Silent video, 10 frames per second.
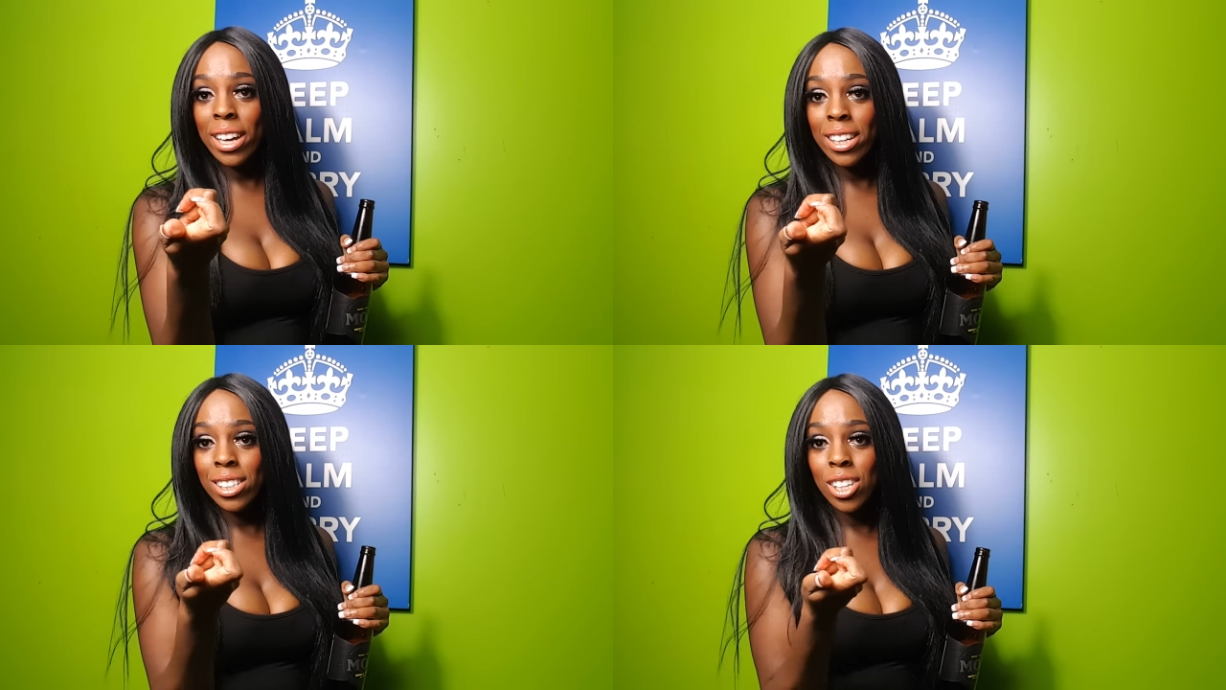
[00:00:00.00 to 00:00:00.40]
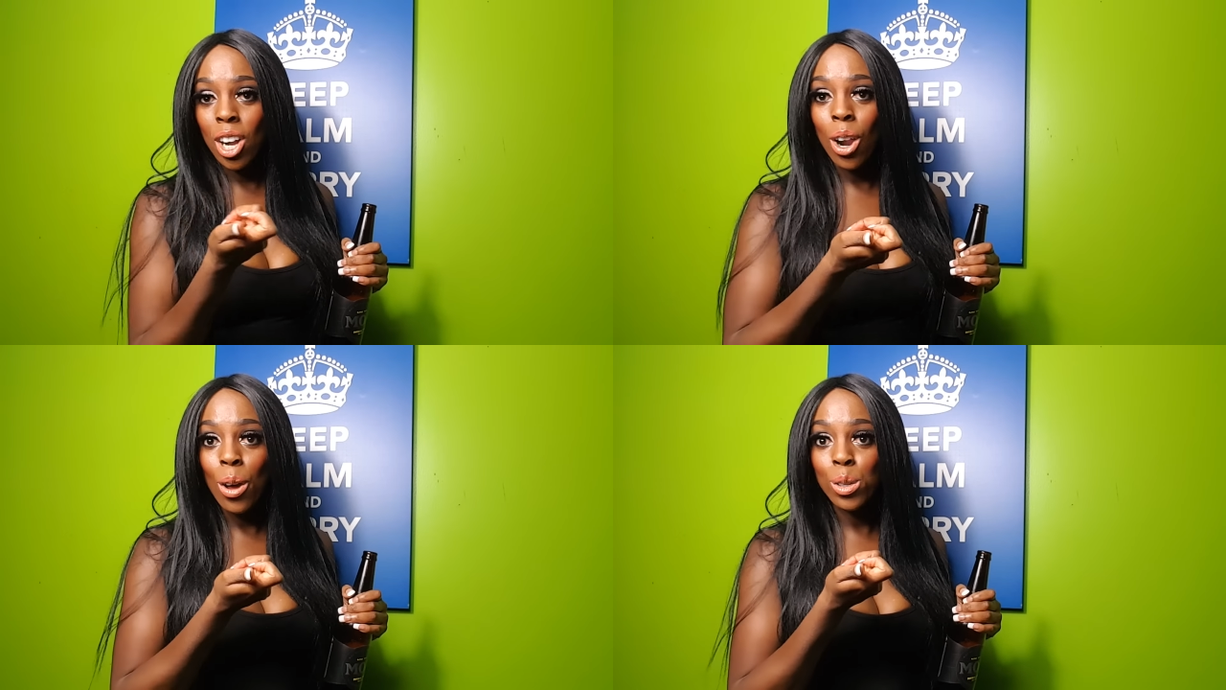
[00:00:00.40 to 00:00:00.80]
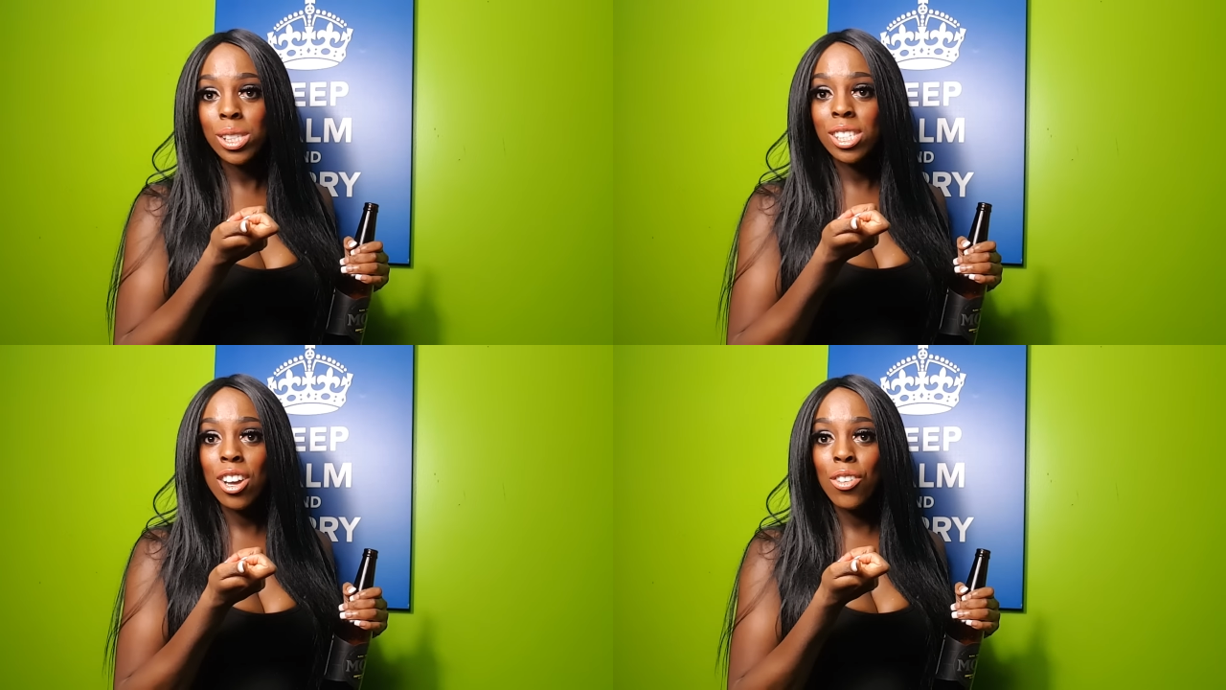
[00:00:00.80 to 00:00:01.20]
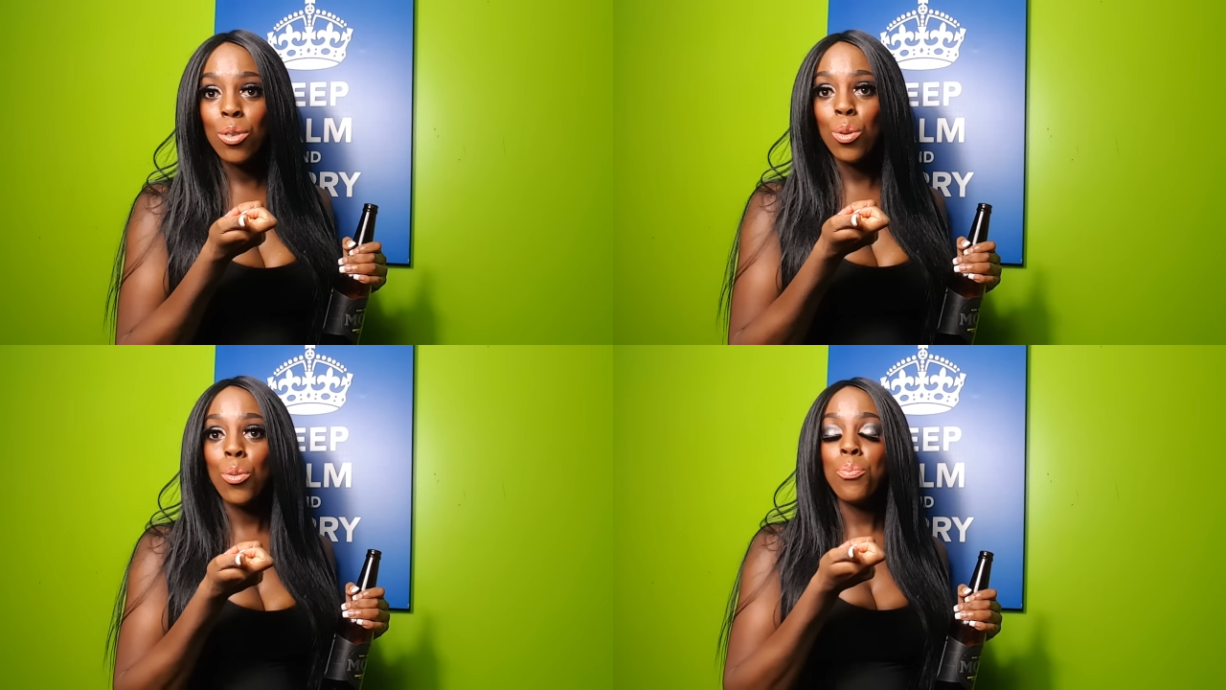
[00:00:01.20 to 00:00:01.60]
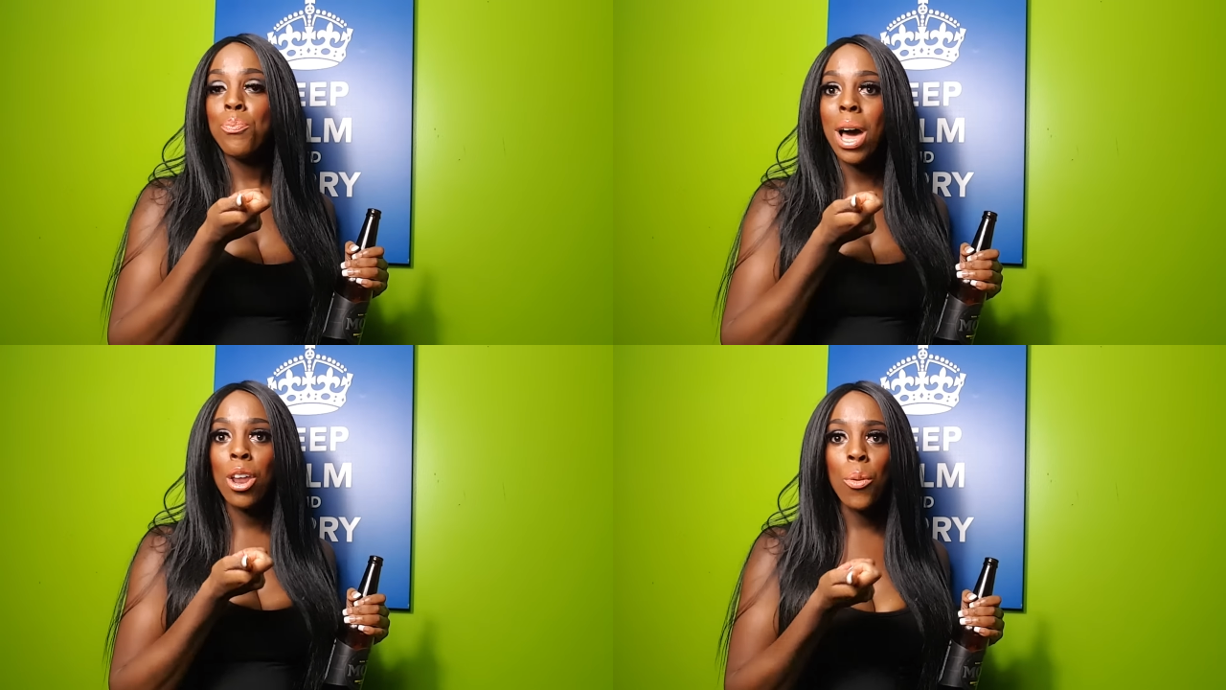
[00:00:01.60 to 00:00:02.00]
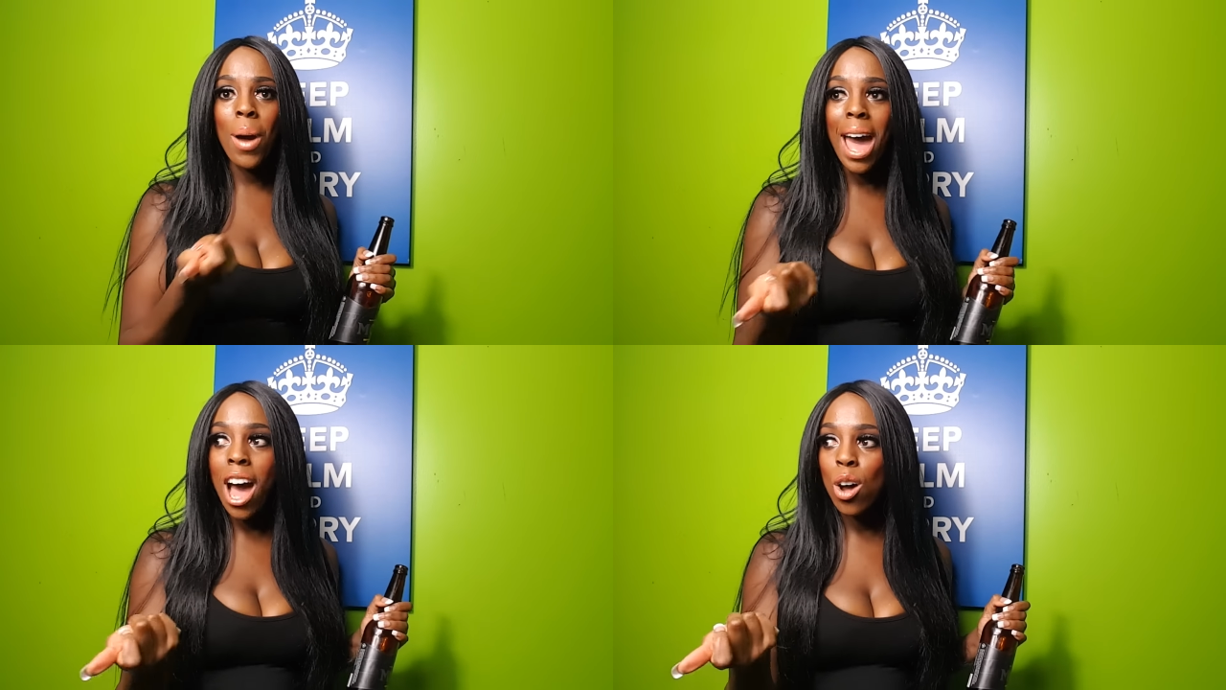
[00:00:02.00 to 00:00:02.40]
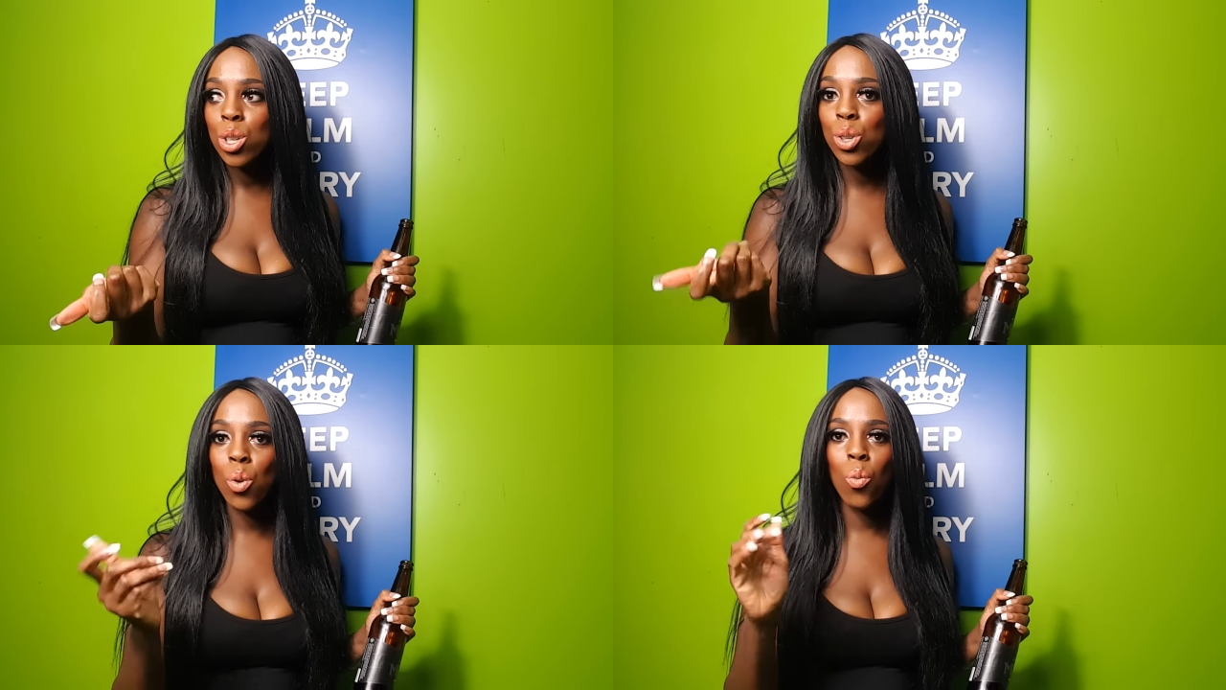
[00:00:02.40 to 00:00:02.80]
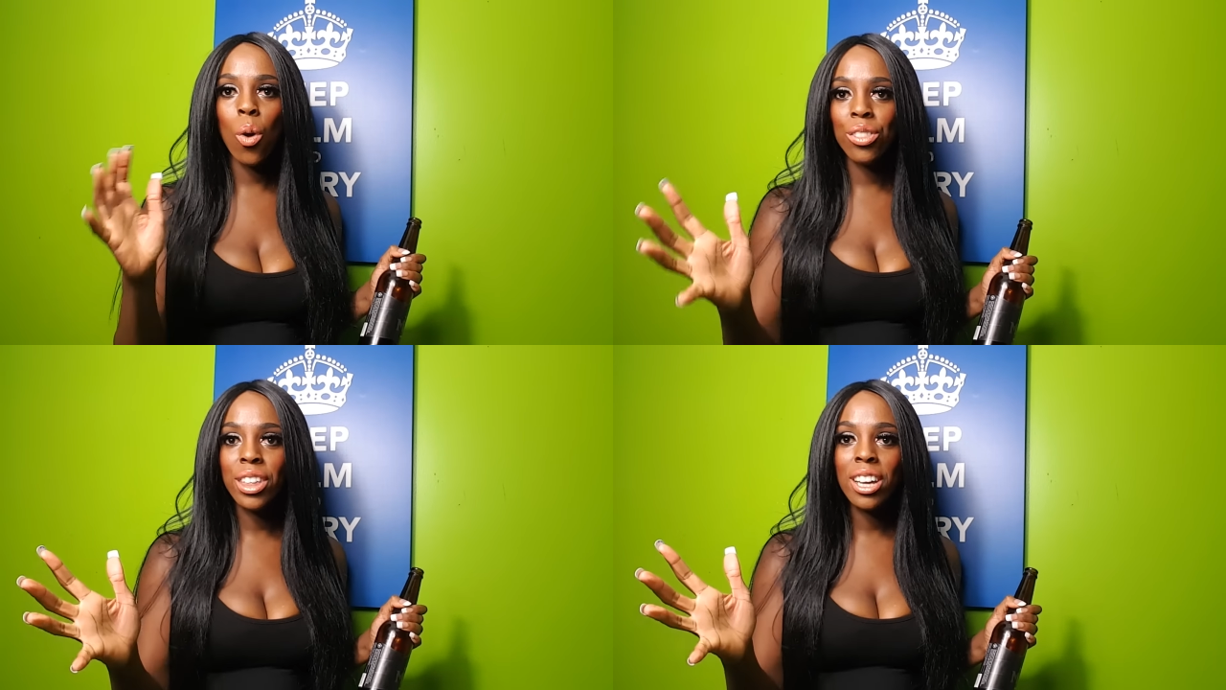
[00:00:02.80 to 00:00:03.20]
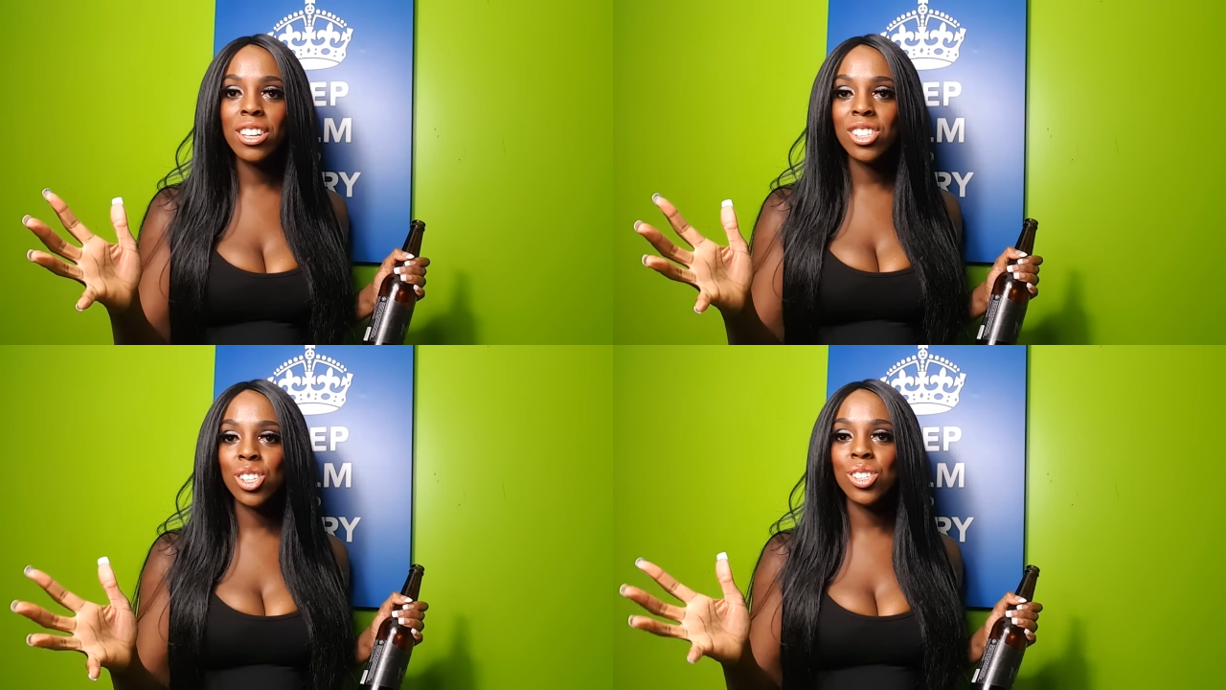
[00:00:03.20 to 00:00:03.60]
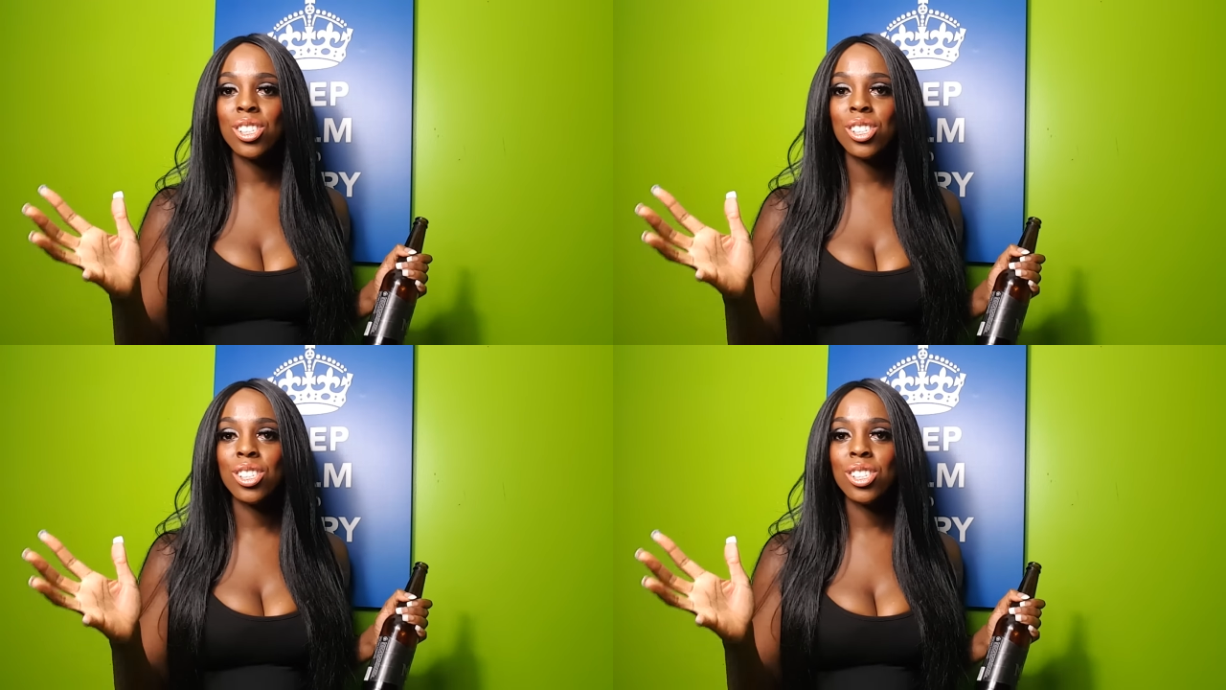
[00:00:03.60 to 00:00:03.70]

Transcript: in closer or mellow out or what they're going to do.